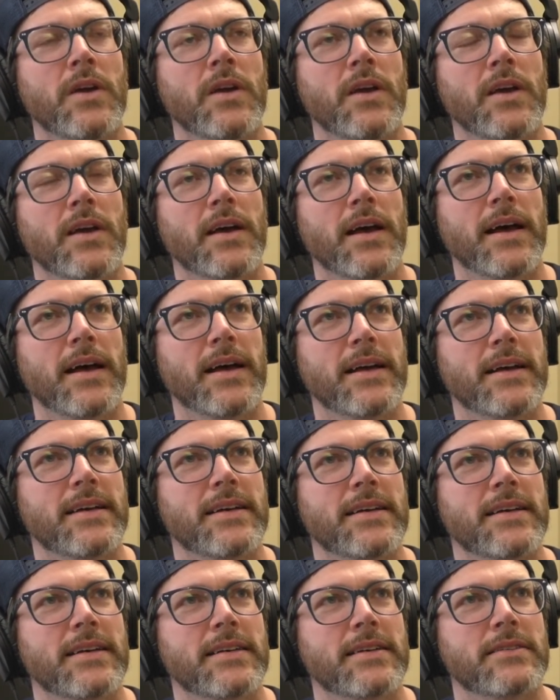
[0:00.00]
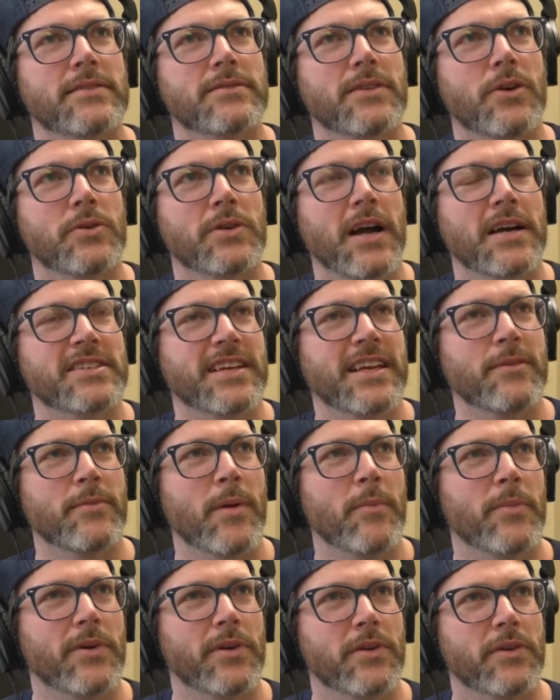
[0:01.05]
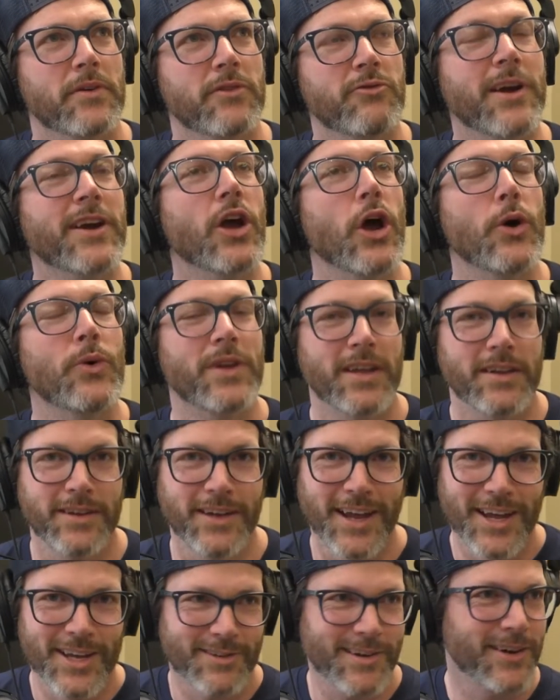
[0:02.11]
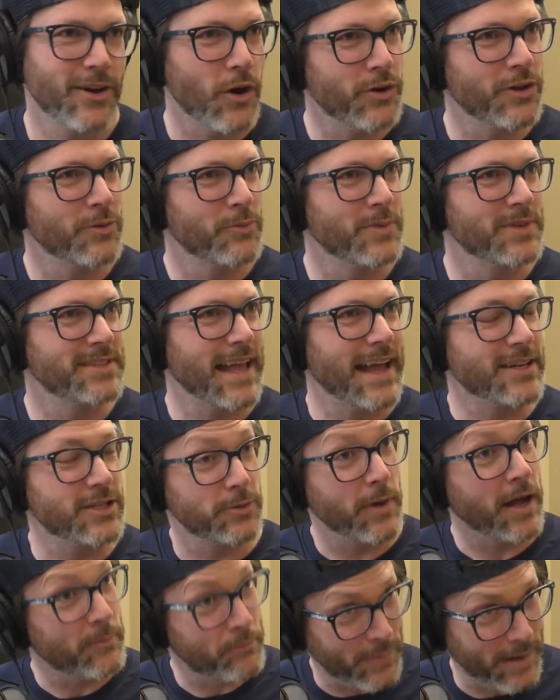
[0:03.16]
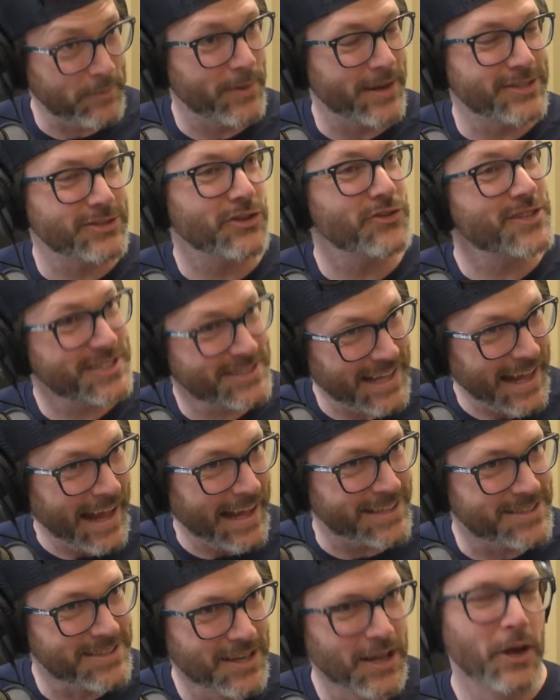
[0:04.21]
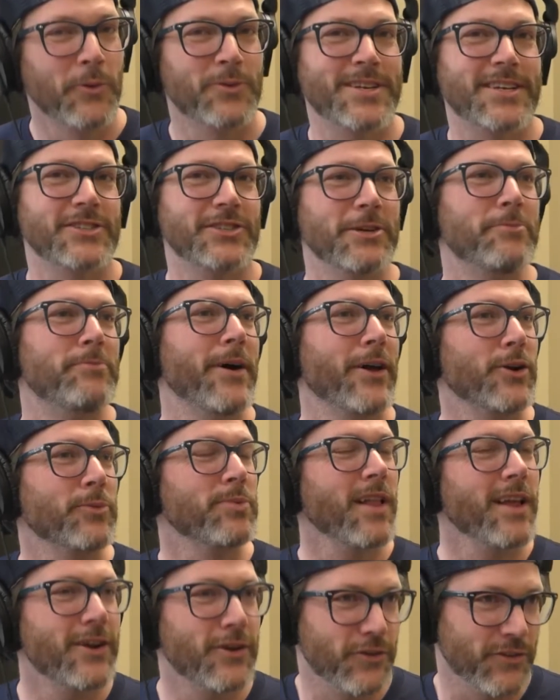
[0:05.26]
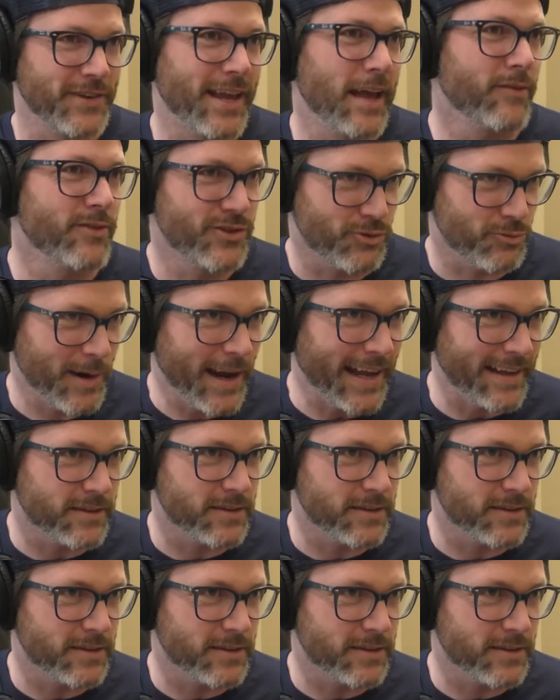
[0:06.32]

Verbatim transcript: Uh, oh gosh, I can't remember. Greg Oden. Greg Oden was actually, um, based on the stats, was actually a better player than Kevin Durant,